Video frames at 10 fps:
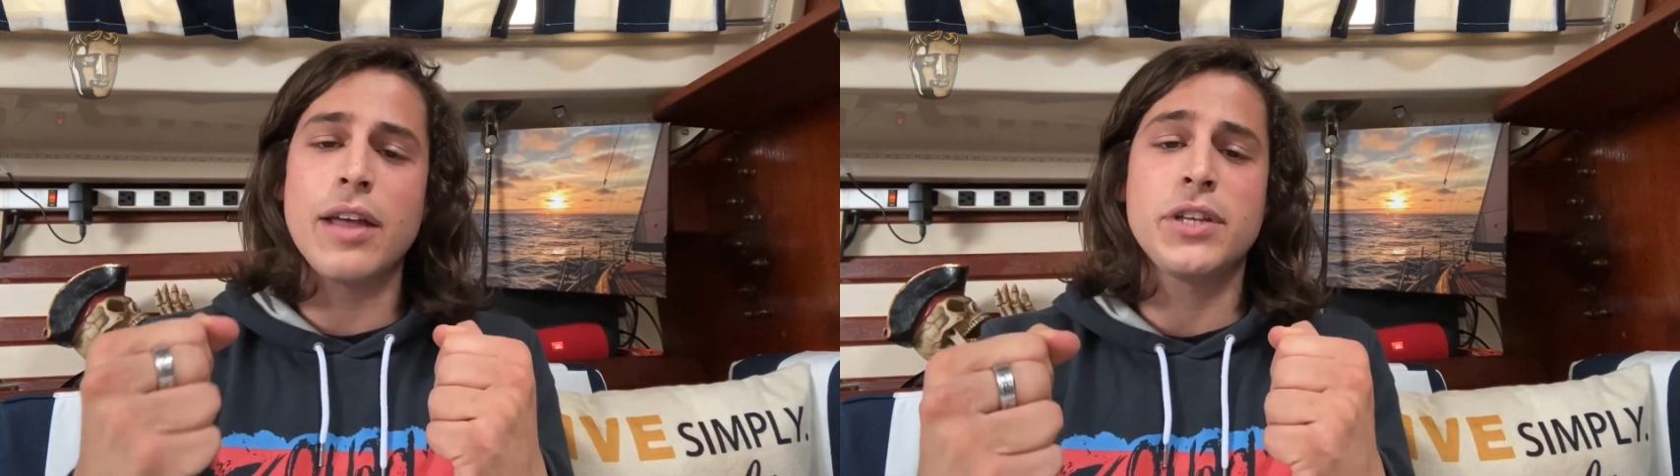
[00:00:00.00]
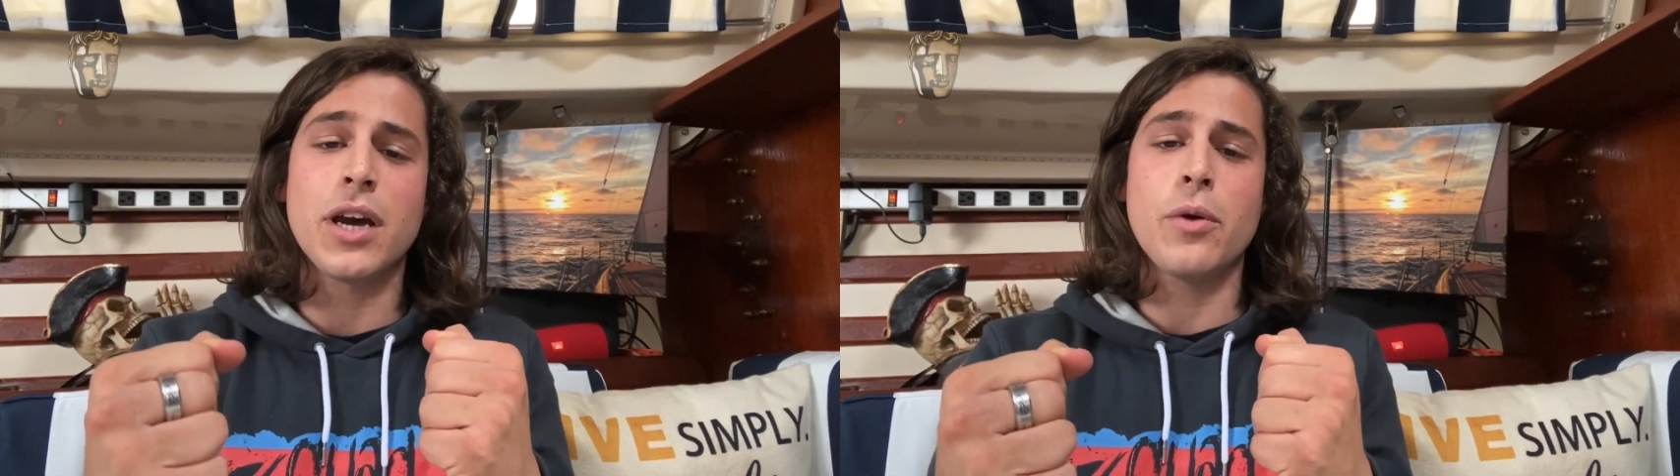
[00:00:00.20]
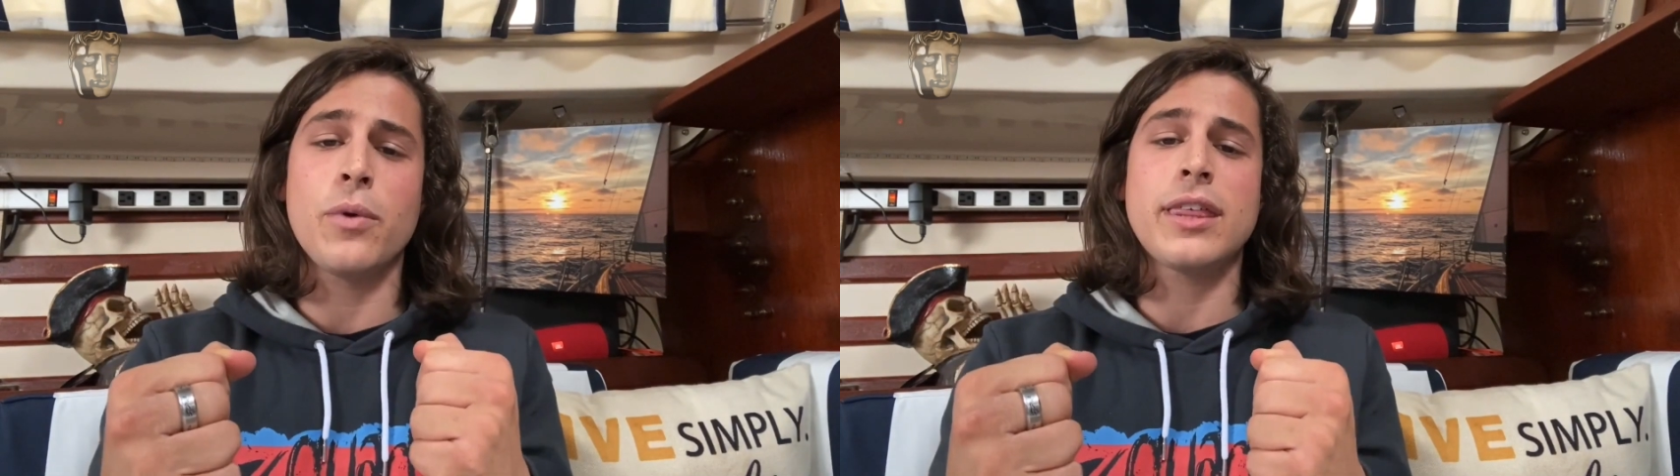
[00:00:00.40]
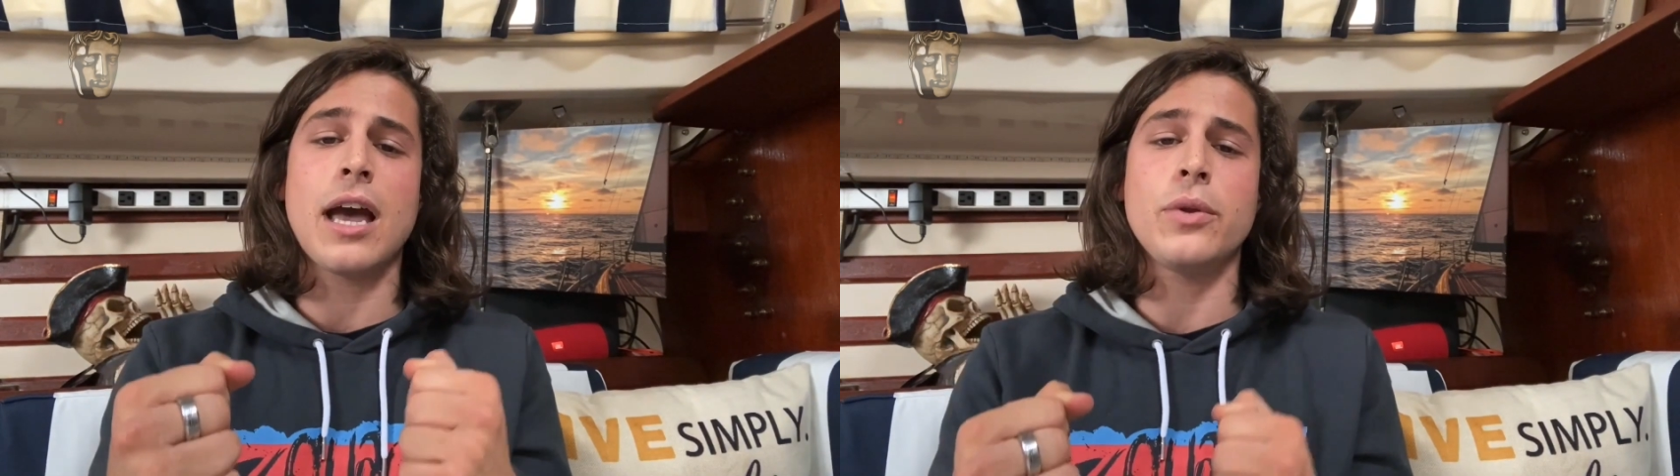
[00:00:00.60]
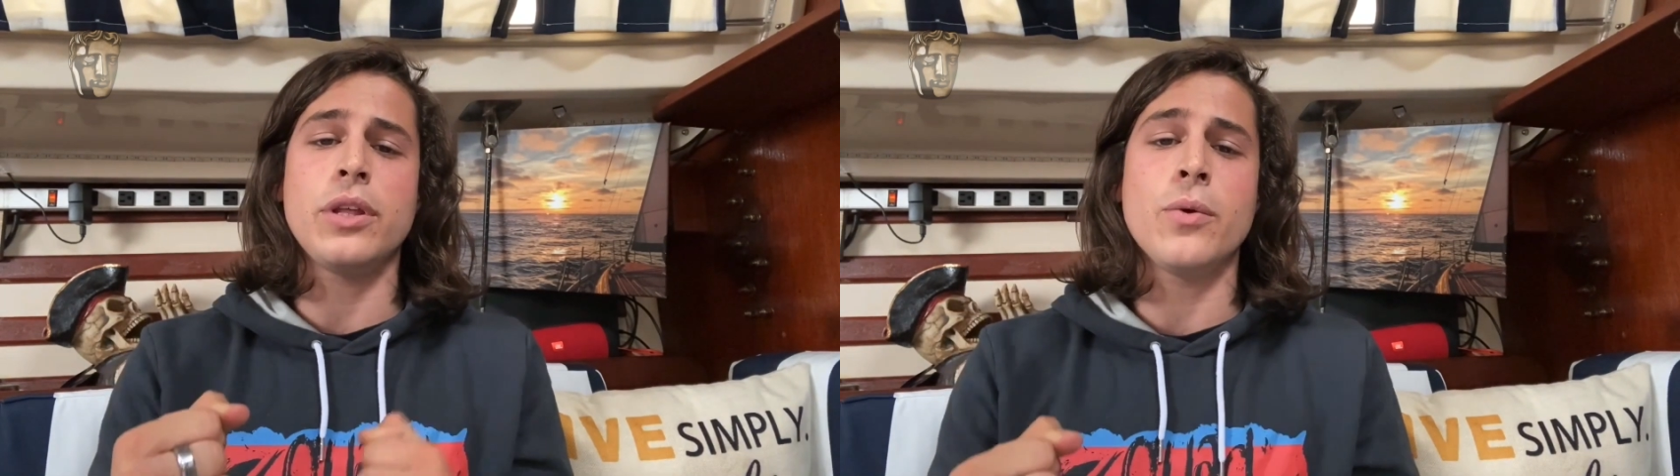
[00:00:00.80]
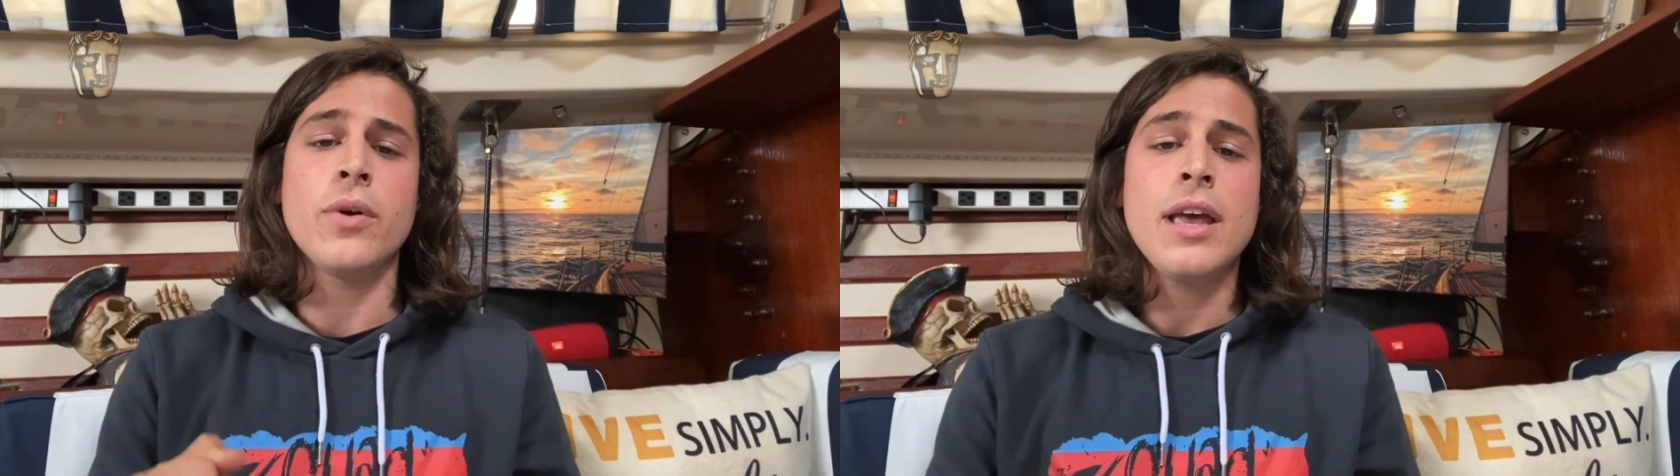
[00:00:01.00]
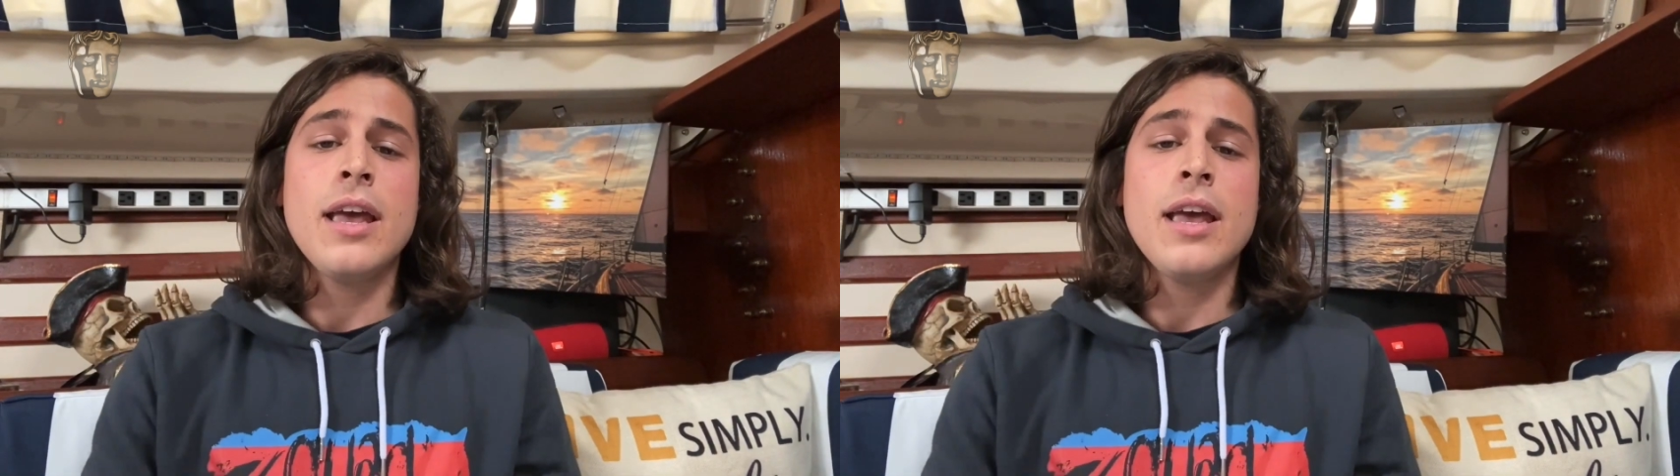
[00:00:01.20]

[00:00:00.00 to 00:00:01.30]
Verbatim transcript: have done it without you.